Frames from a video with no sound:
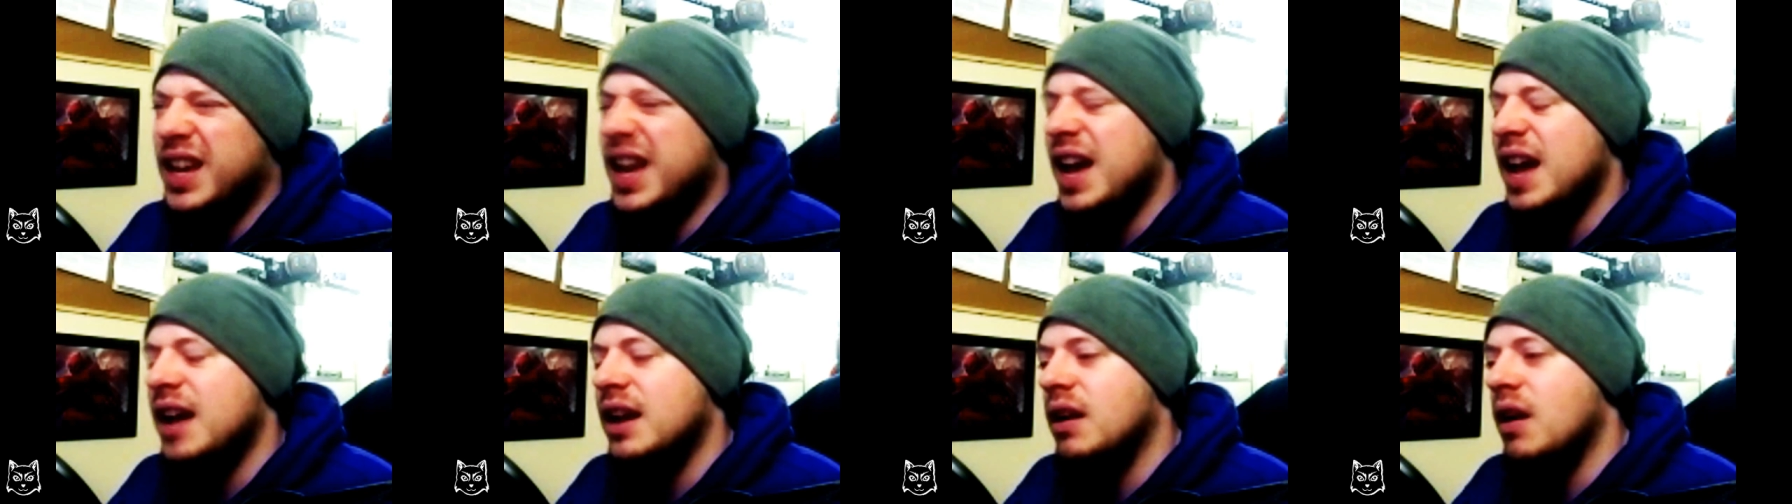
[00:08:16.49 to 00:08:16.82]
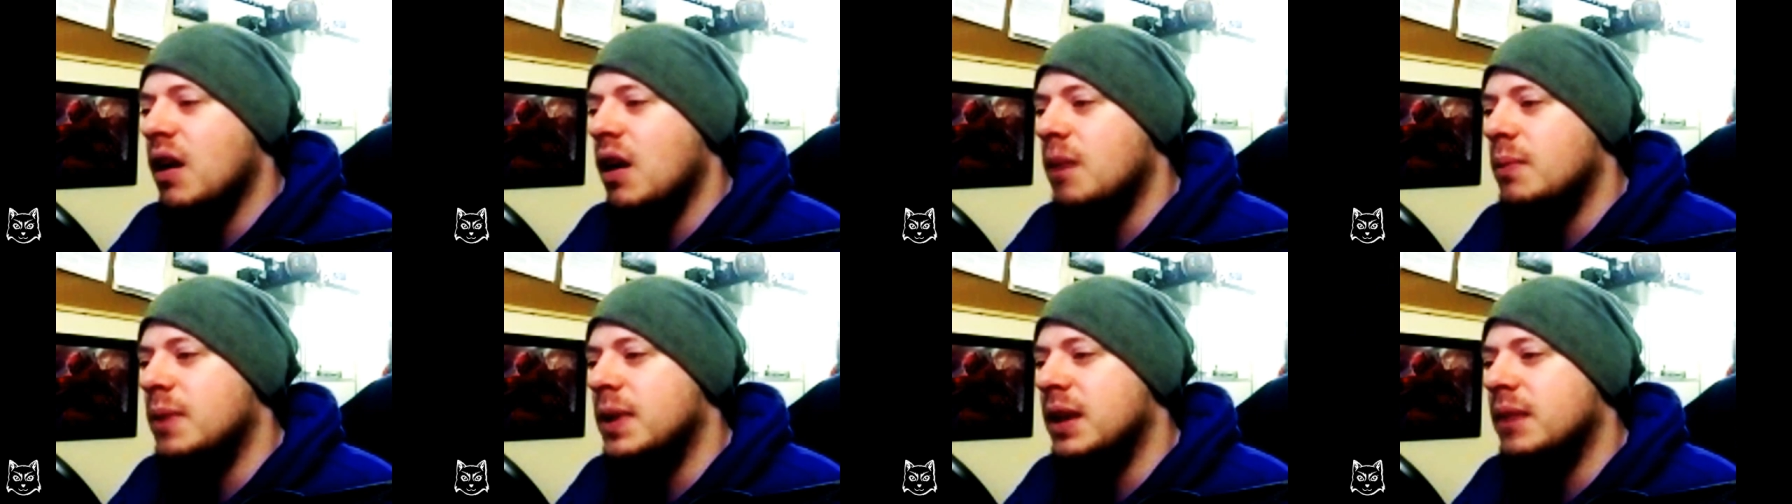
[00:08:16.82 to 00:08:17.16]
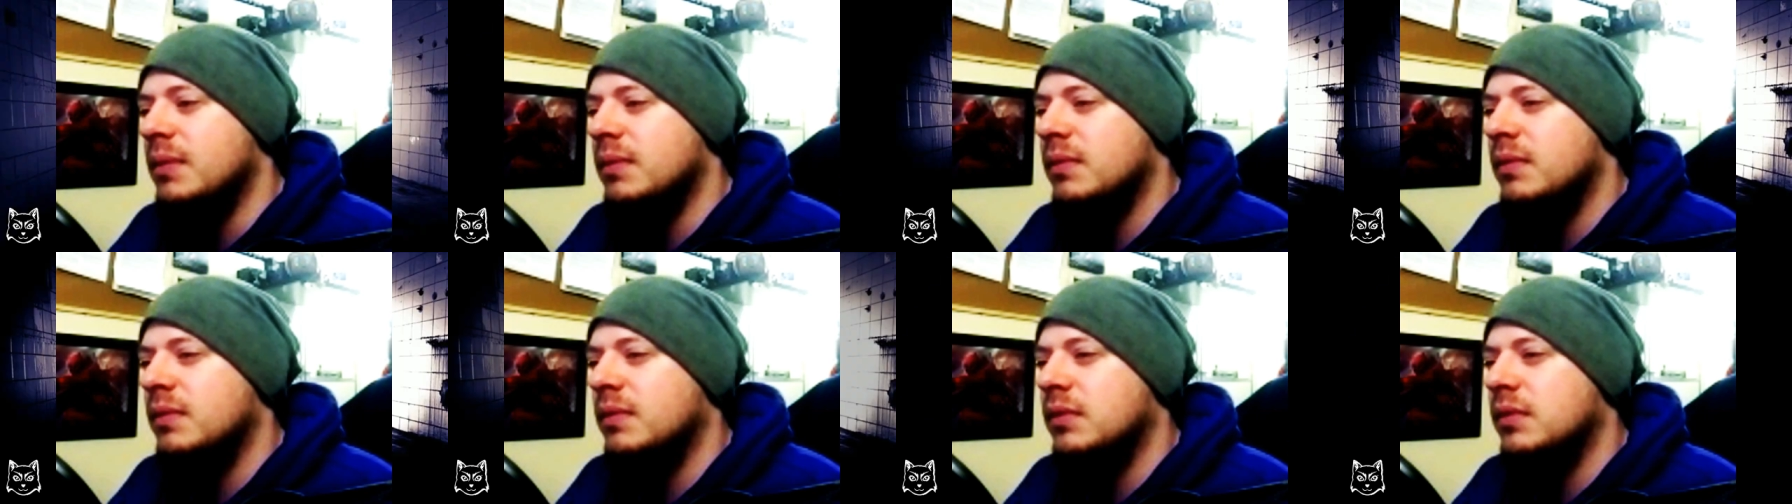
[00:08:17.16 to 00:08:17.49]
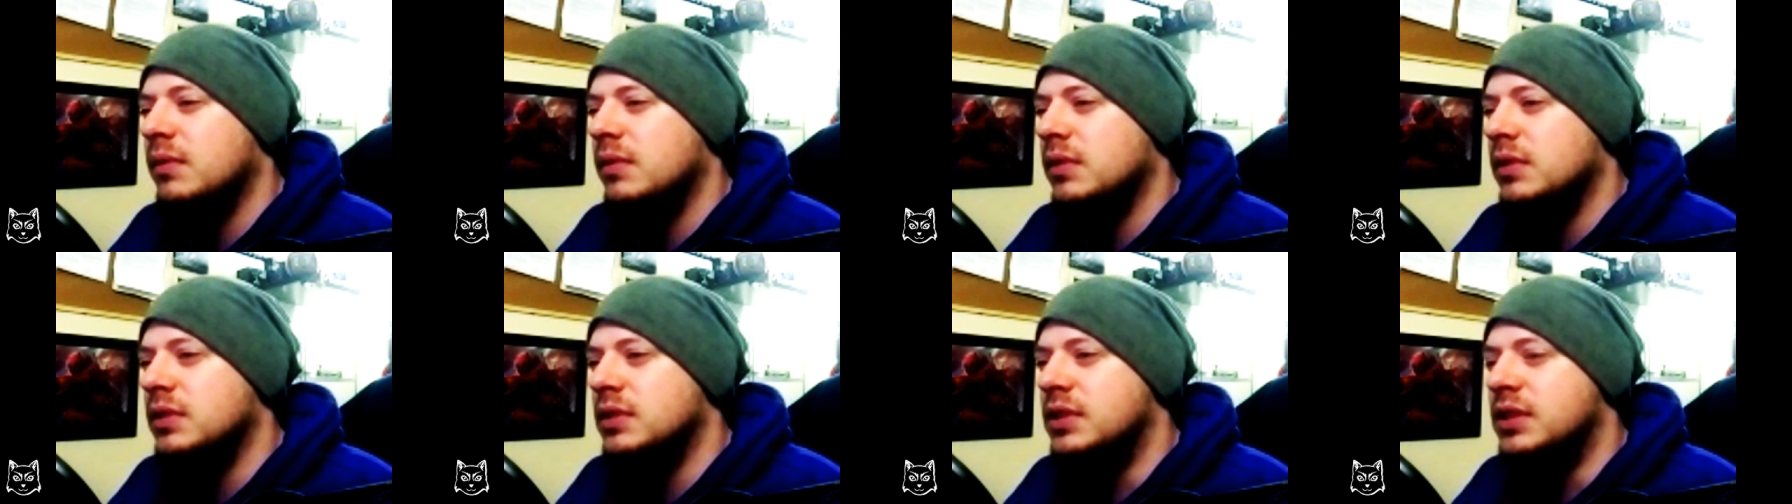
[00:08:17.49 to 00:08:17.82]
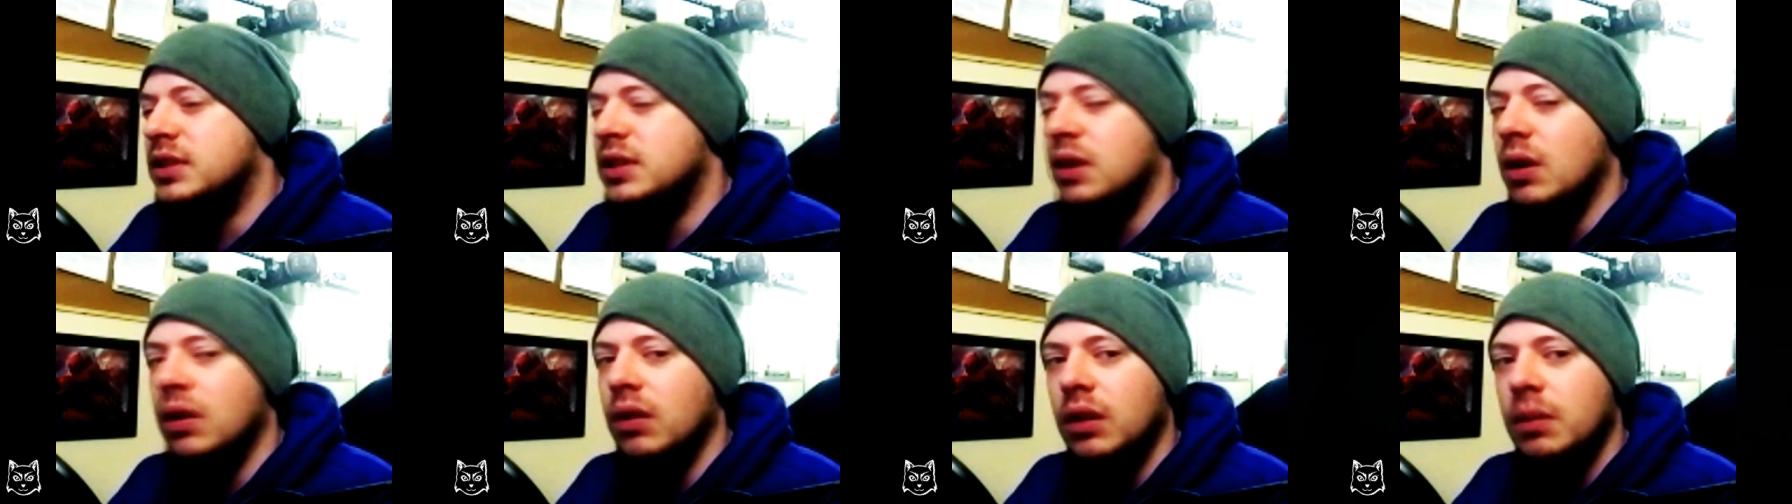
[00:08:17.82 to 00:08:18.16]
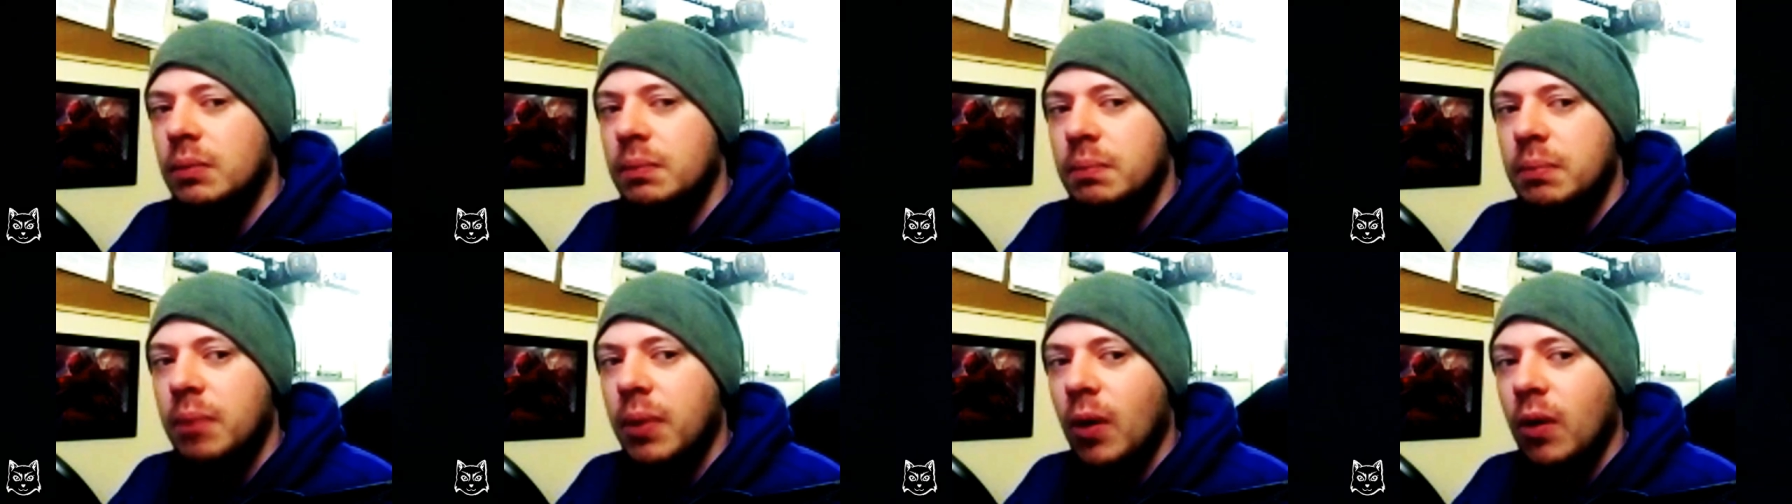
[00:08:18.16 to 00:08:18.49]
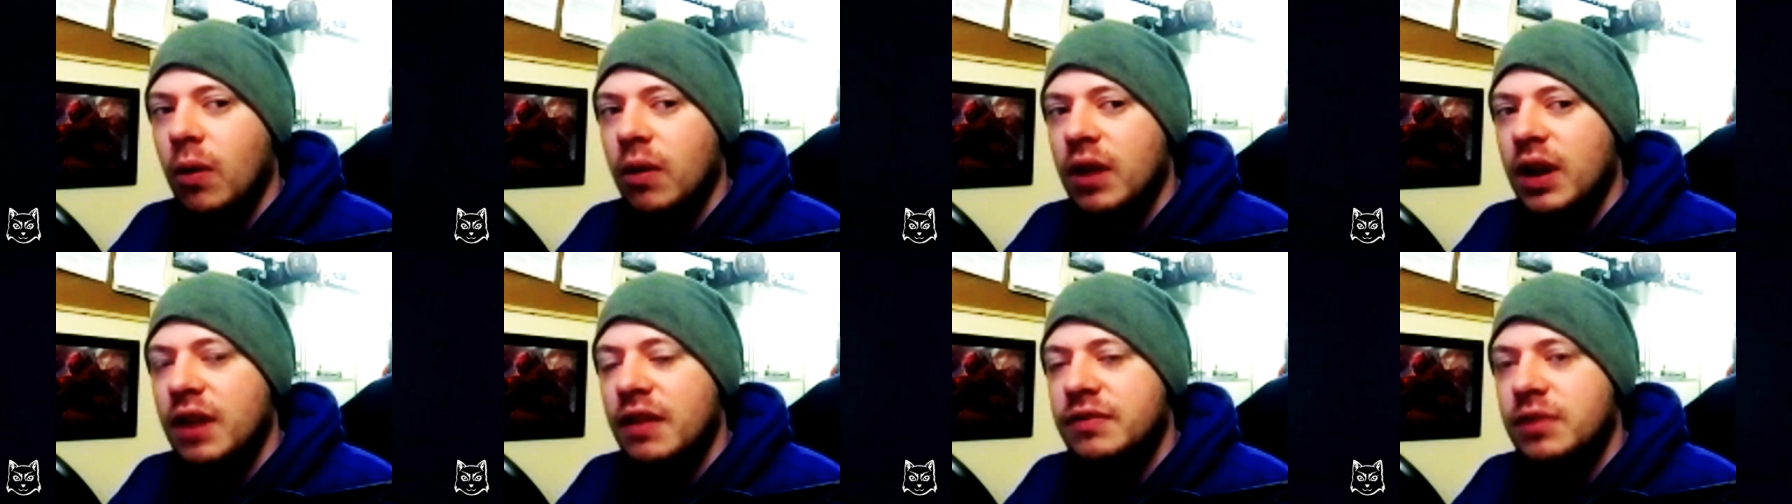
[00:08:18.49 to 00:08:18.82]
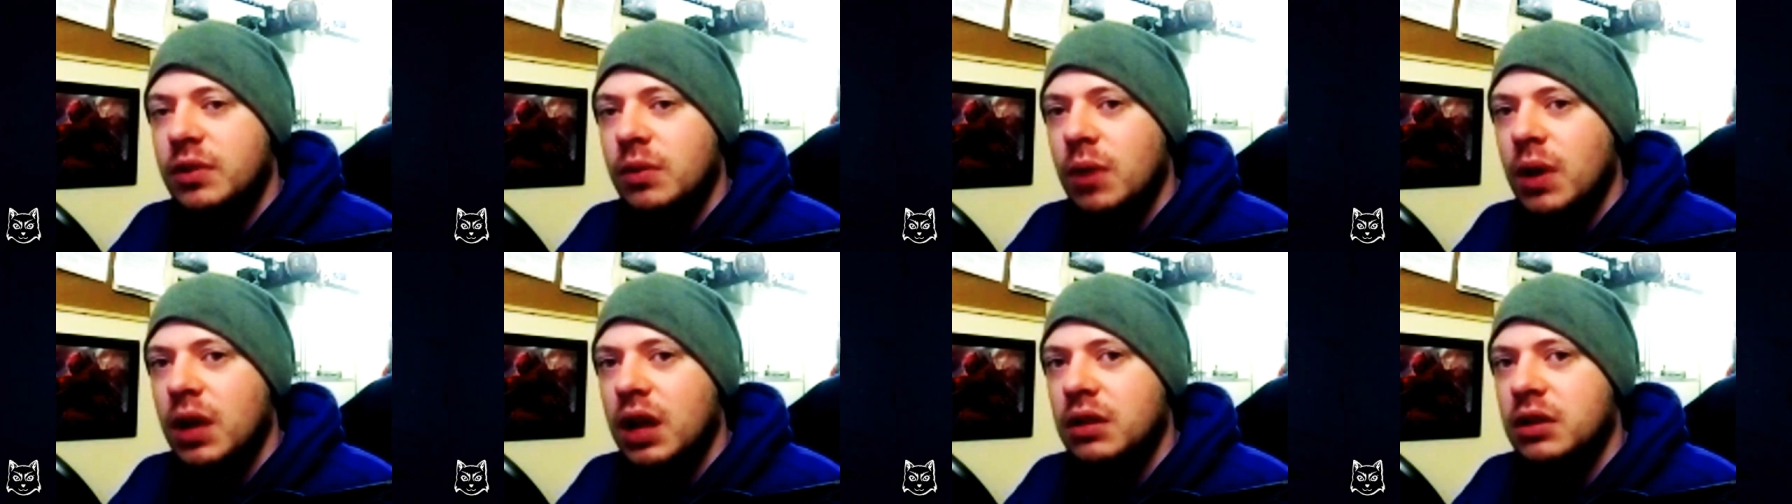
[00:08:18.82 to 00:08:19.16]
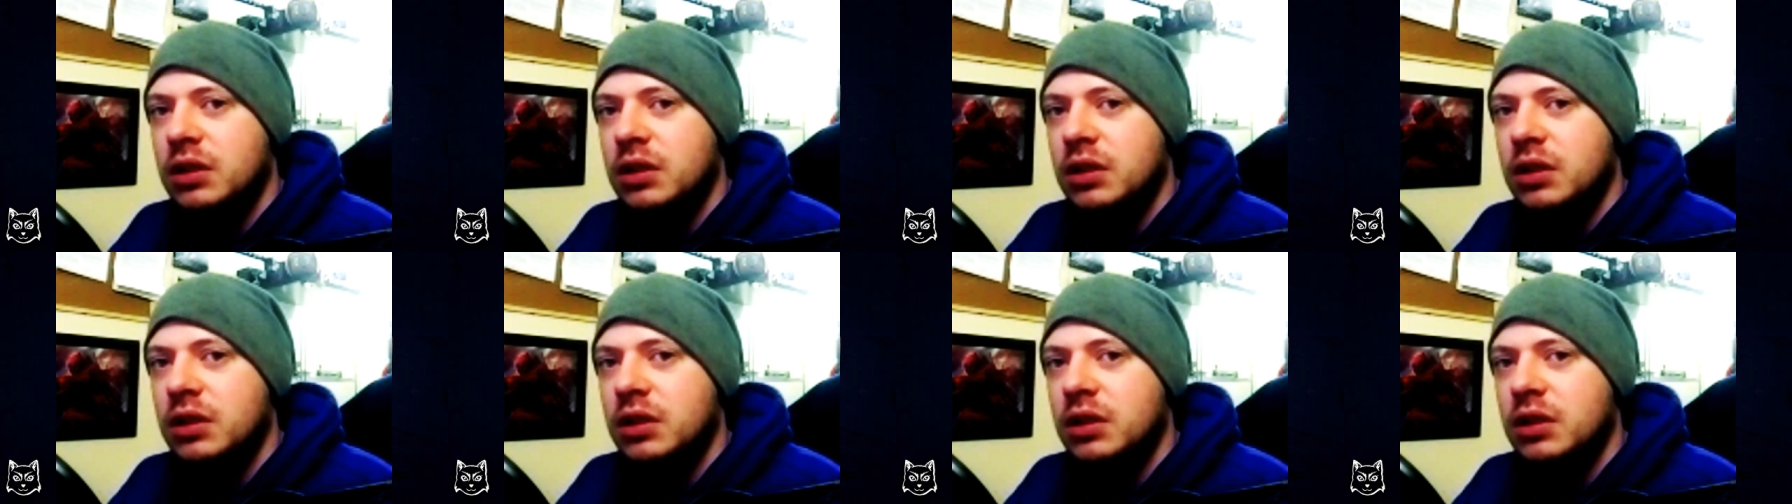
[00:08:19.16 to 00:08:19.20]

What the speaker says: So it kind of got a bit dull and boring